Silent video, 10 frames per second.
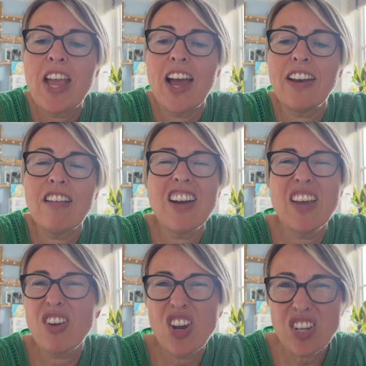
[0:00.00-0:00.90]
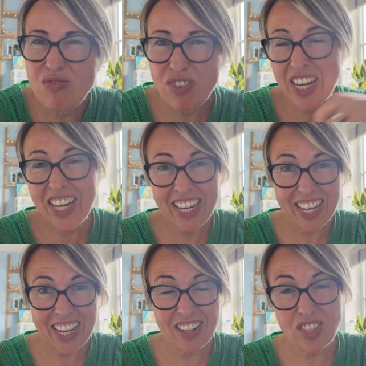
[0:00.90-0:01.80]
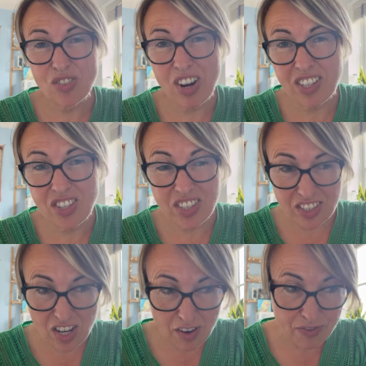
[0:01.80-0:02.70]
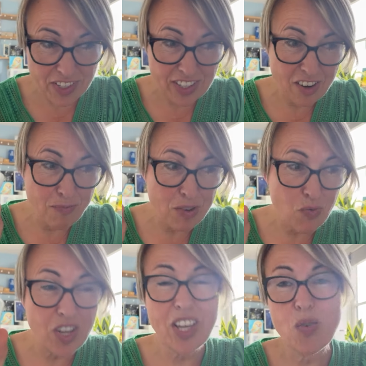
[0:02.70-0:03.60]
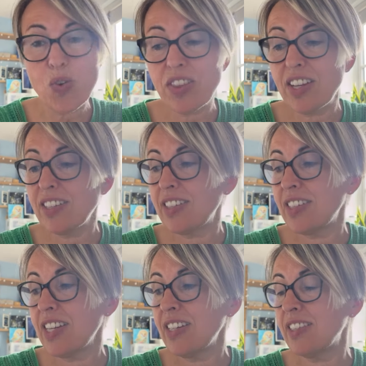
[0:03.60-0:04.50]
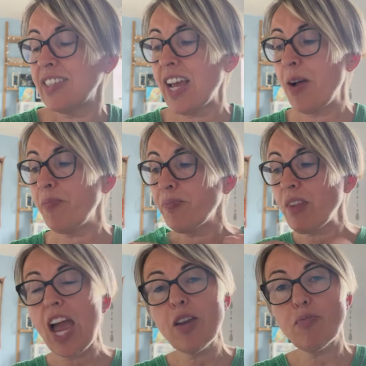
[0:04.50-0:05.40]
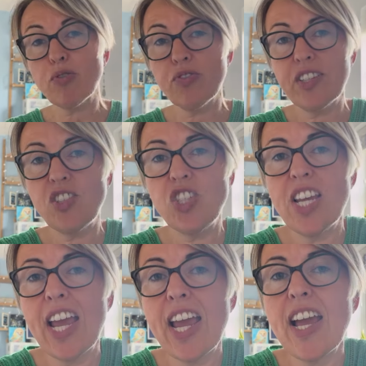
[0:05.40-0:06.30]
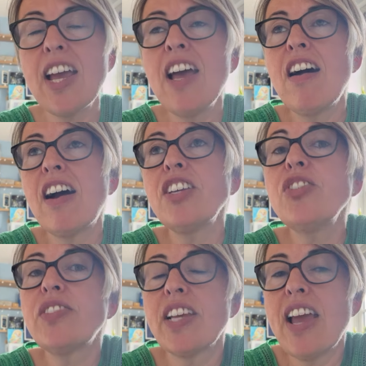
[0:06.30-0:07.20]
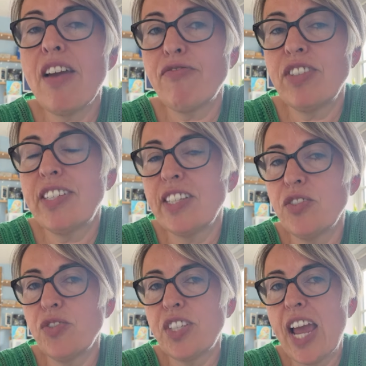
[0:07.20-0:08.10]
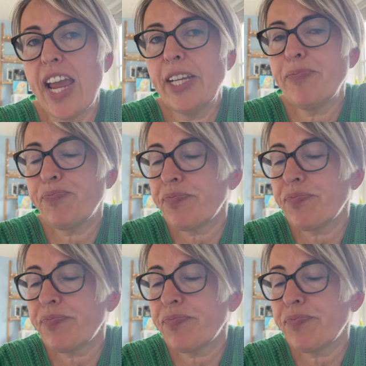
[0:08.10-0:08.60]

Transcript: and I have only really, again, scratched the surface. I've been working with it since April this year. I use it every single day,